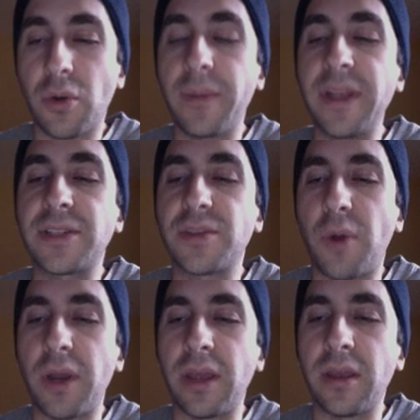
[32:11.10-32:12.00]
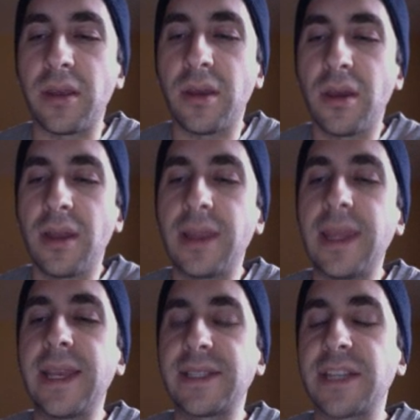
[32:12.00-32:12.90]
means 20.
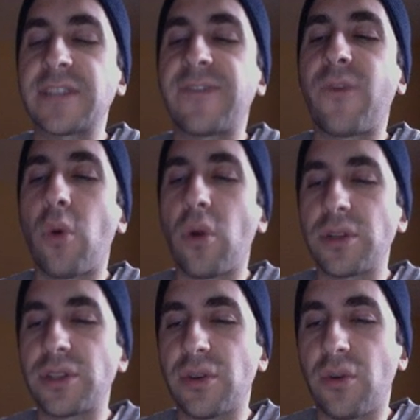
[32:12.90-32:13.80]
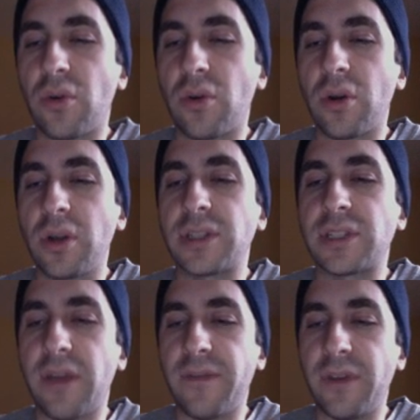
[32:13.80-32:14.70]
Lincoln says
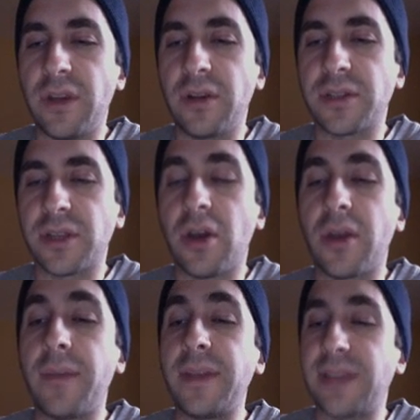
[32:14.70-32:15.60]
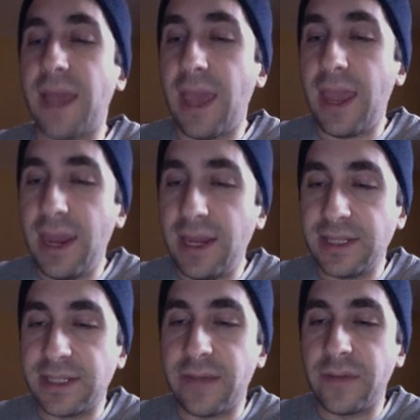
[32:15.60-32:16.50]
407 years ago. That means
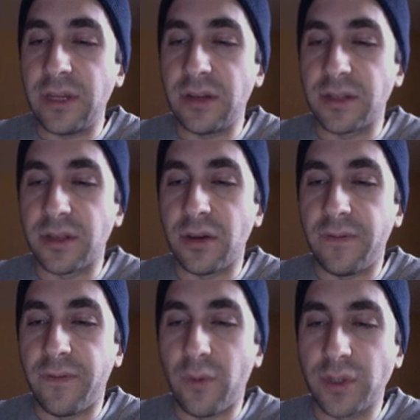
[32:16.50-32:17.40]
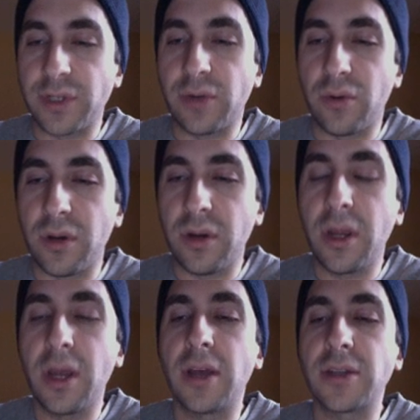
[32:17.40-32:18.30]
87 years ago. 4
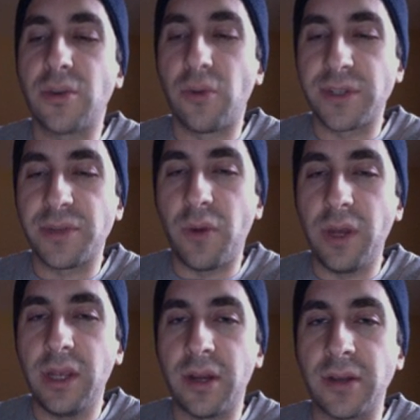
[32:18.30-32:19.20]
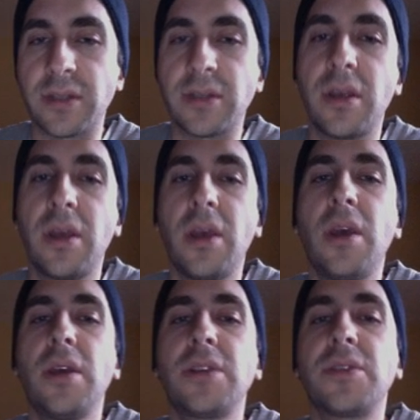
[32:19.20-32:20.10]
scores 20 years.
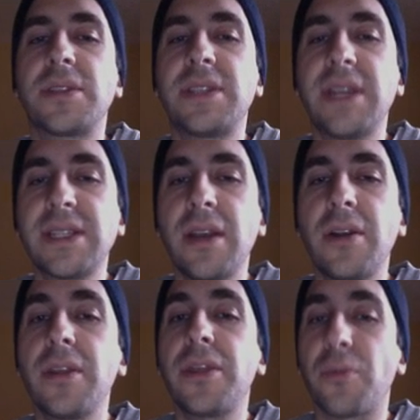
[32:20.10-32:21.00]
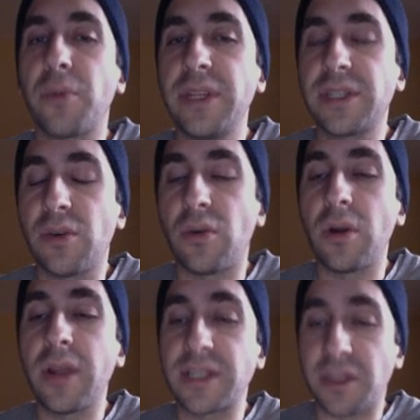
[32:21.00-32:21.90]
So 600,
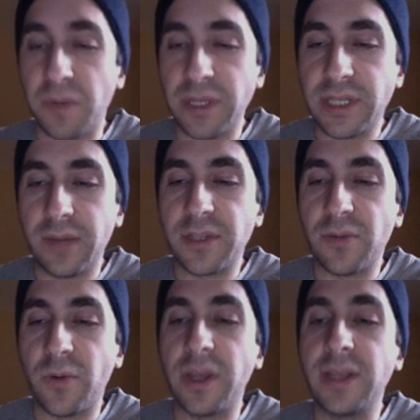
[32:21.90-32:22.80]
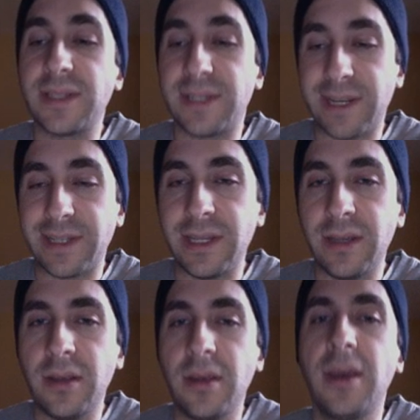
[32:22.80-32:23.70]
that's 3 times 20,
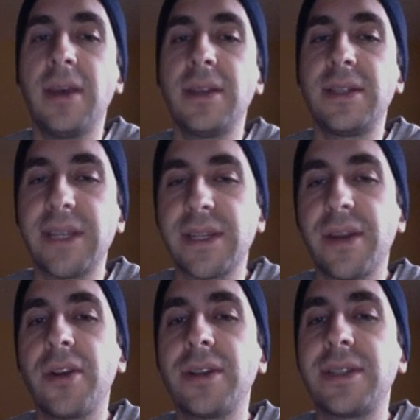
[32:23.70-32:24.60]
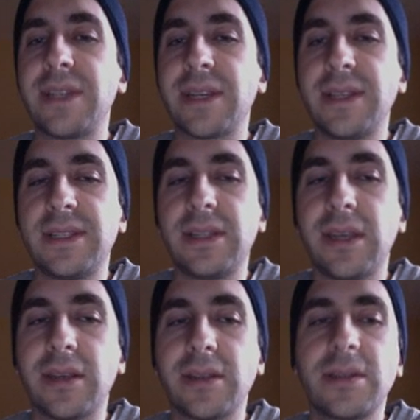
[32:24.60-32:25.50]
60.
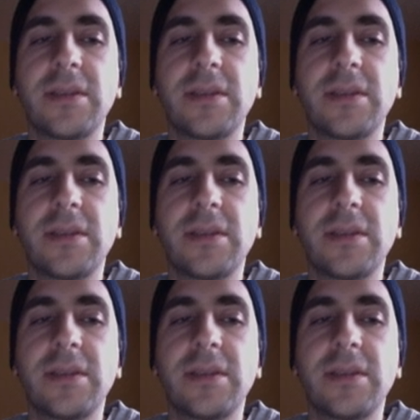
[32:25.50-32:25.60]
666.